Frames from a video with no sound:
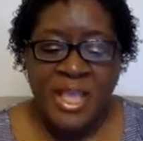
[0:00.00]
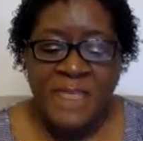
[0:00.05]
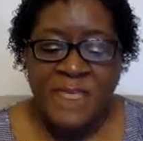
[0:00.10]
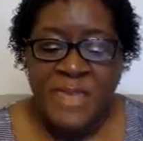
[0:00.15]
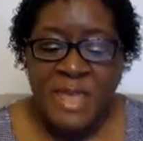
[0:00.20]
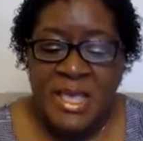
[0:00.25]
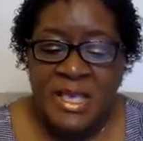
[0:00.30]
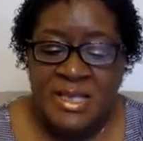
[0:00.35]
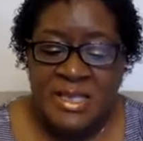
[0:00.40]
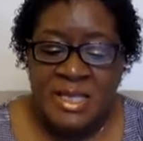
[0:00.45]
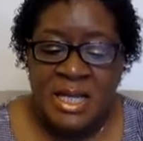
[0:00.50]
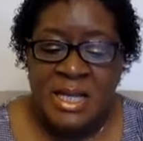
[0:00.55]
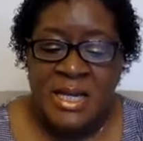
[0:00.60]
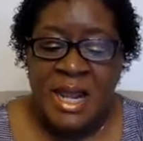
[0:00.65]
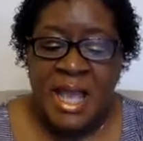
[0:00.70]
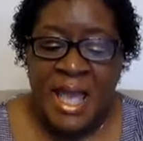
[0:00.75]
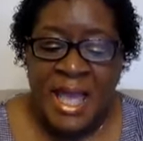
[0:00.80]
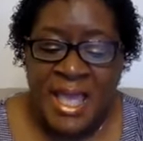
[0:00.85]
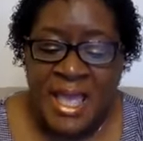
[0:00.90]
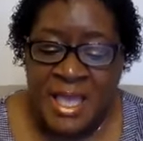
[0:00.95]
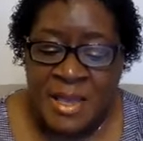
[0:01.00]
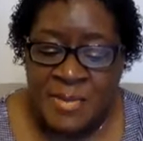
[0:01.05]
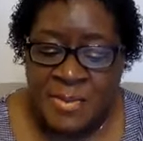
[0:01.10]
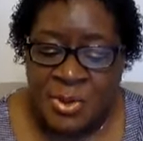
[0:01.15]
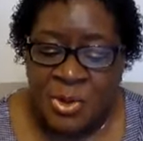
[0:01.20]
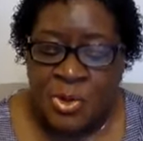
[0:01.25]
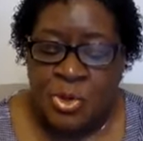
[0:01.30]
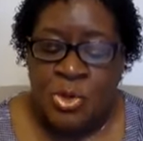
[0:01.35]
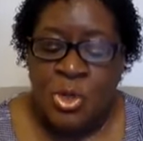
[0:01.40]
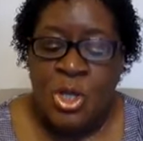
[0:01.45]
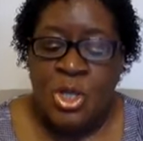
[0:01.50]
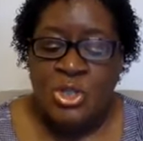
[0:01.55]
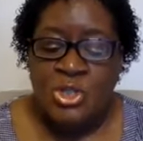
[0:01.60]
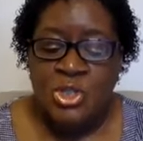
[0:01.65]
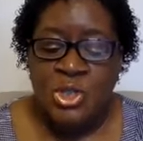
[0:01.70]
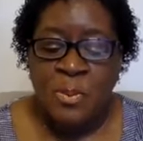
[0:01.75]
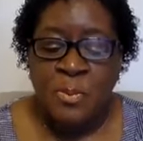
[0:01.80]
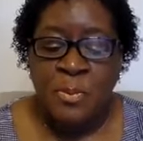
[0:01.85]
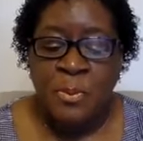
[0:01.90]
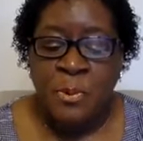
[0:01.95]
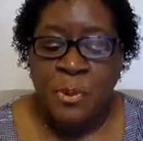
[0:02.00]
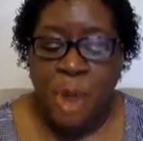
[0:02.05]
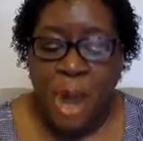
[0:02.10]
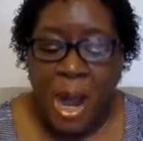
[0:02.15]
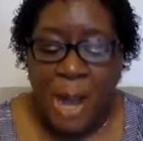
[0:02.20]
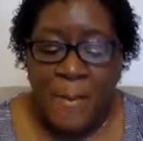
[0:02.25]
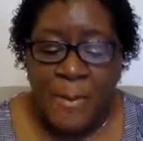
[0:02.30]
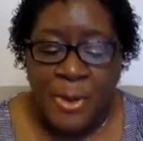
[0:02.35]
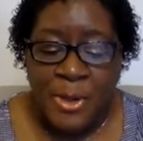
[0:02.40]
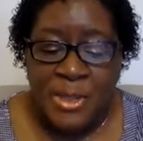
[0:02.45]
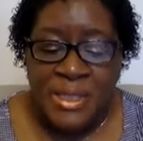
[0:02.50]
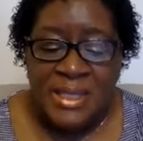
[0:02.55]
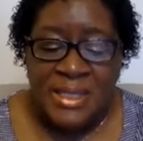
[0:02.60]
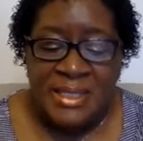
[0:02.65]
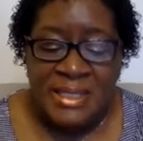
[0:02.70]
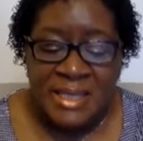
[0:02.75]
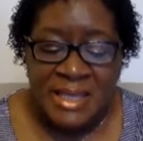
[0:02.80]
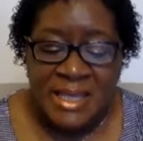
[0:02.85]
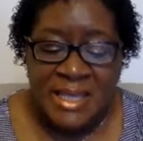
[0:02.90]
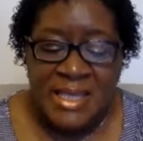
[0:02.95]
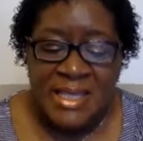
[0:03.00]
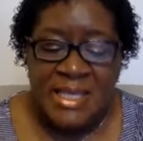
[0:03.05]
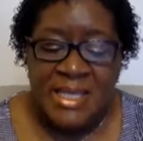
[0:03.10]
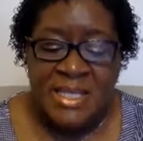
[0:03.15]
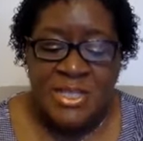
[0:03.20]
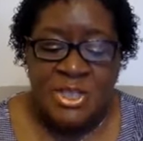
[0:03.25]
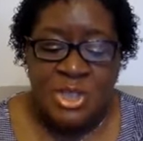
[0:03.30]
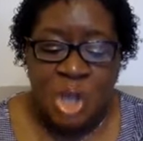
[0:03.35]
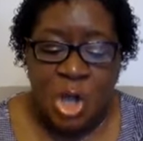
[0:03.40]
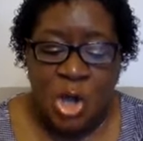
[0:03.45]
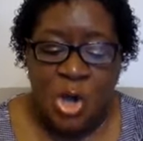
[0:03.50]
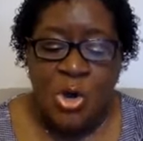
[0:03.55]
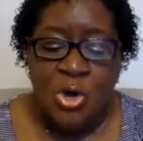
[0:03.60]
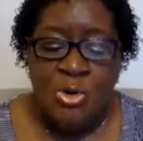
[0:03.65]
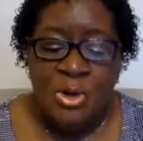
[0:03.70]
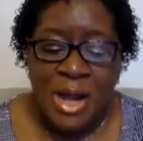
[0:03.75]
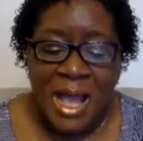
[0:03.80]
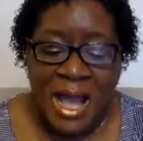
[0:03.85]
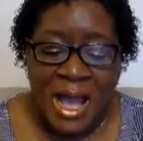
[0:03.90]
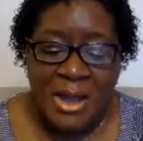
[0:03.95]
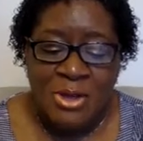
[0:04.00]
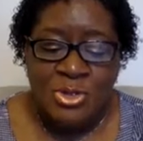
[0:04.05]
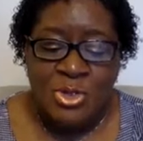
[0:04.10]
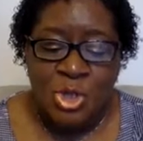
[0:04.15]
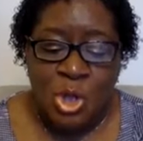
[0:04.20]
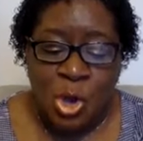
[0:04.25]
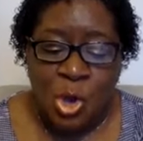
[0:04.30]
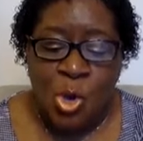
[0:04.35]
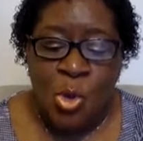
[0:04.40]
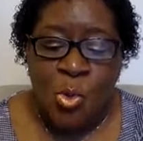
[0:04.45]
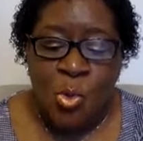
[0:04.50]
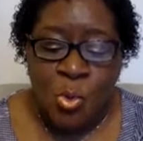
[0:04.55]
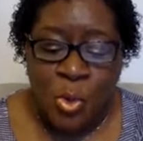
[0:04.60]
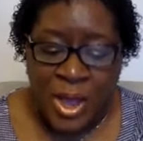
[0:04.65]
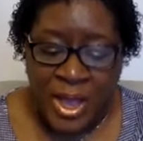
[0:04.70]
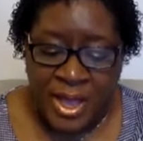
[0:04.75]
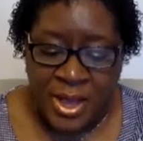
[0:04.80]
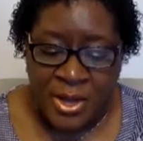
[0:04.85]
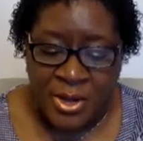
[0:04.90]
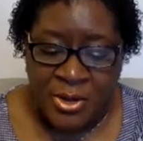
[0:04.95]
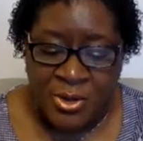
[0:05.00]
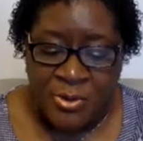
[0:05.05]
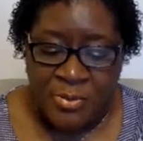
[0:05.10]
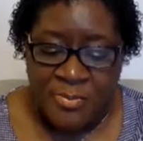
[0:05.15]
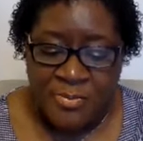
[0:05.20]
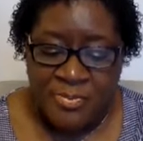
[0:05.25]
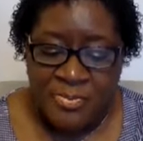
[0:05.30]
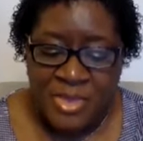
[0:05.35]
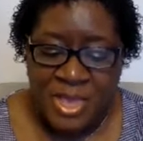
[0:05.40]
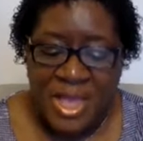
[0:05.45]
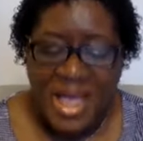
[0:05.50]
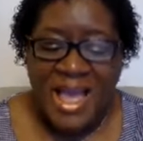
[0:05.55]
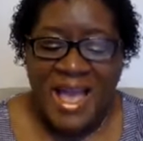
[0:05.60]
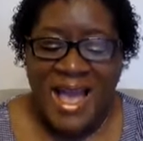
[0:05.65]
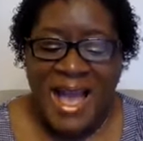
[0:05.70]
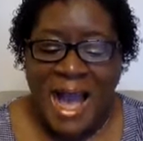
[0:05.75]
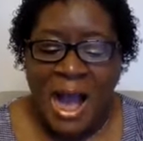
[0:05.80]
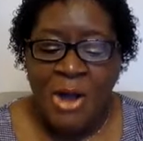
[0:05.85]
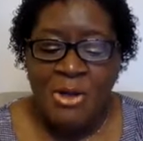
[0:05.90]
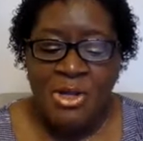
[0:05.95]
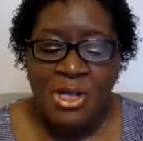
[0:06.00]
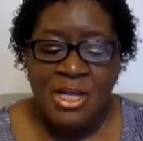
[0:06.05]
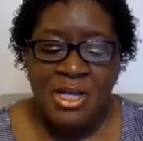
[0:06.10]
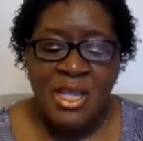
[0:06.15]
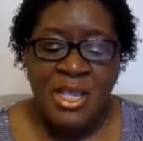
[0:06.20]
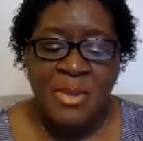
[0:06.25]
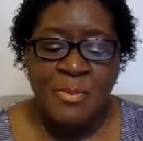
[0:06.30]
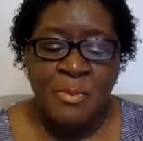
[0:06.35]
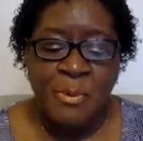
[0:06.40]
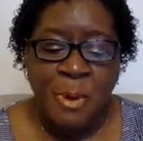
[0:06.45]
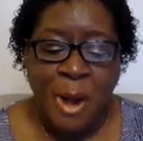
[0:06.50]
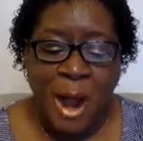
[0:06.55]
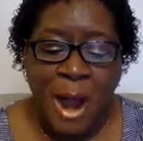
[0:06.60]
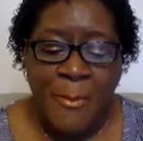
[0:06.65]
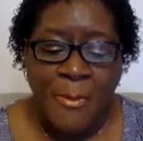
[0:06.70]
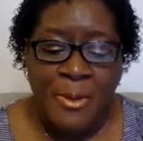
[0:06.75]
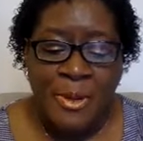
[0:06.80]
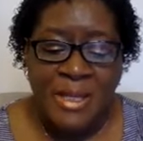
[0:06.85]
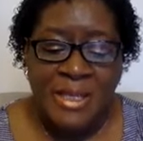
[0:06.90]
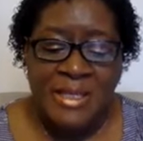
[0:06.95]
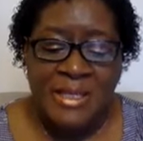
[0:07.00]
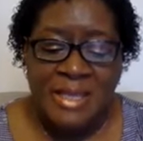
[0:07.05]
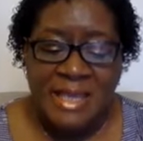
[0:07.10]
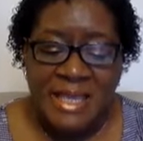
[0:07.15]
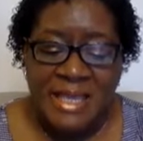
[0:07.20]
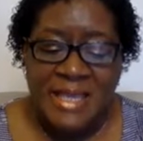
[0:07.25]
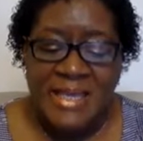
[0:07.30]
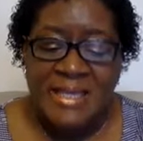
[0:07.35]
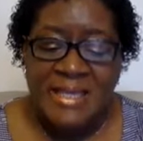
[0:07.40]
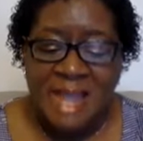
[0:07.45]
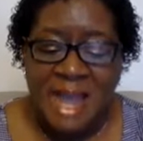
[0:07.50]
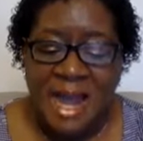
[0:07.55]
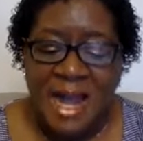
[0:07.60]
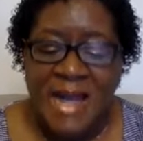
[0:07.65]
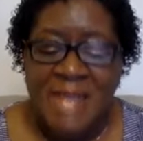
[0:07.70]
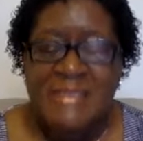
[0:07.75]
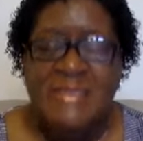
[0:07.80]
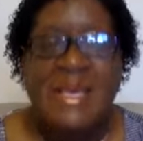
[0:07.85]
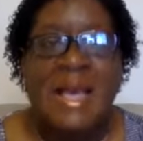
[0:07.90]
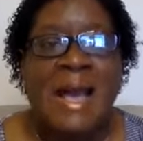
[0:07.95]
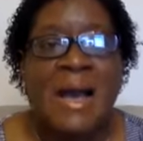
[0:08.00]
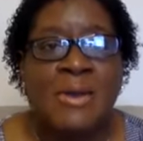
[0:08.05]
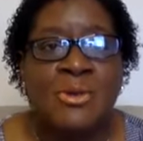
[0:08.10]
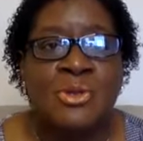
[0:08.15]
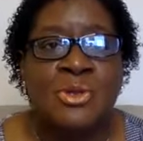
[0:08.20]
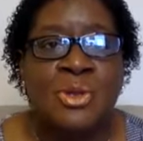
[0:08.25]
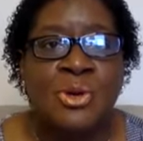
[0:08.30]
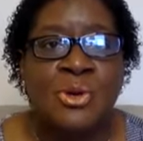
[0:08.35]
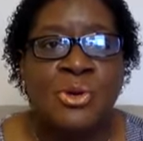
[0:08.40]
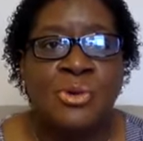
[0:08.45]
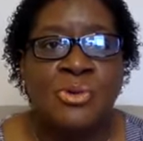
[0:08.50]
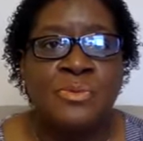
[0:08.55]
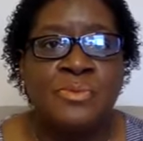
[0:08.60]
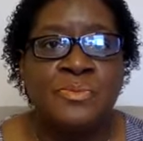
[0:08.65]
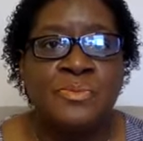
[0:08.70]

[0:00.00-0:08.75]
he's unable to properly lead his own household well, how could he properly lead God's household?